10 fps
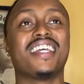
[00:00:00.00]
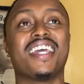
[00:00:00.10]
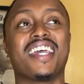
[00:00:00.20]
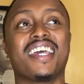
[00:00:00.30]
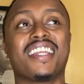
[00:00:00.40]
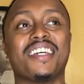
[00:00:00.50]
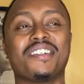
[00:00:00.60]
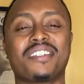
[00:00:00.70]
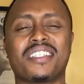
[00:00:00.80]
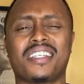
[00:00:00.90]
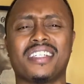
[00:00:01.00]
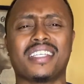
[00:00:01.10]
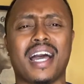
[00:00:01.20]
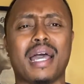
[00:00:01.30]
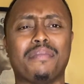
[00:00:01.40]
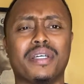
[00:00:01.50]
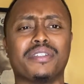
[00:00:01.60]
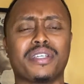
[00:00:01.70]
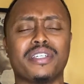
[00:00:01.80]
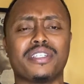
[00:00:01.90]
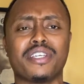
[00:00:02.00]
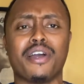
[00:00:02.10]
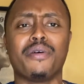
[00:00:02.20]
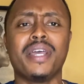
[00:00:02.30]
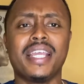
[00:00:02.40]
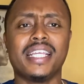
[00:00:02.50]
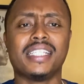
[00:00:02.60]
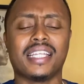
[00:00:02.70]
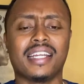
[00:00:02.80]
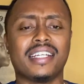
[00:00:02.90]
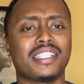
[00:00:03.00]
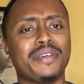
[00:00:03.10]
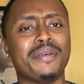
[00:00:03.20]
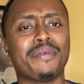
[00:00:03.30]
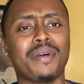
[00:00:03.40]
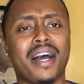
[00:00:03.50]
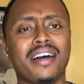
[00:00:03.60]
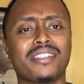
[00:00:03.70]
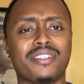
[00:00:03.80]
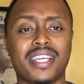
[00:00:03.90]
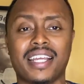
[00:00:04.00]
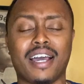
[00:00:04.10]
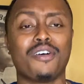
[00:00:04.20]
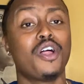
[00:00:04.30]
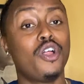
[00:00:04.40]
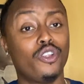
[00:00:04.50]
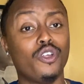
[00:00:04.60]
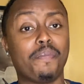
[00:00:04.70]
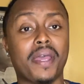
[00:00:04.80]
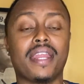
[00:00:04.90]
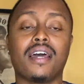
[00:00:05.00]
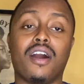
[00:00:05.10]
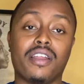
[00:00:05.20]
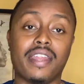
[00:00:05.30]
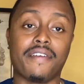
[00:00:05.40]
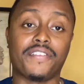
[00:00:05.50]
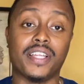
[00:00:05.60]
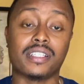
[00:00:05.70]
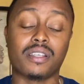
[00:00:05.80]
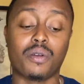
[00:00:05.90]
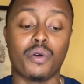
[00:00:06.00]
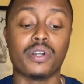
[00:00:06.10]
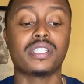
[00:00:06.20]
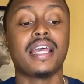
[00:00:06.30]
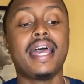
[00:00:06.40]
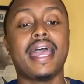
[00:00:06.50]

And it was just a good time. It was a good show, easy to get into. So check it out. Lupin on Netflix, of course.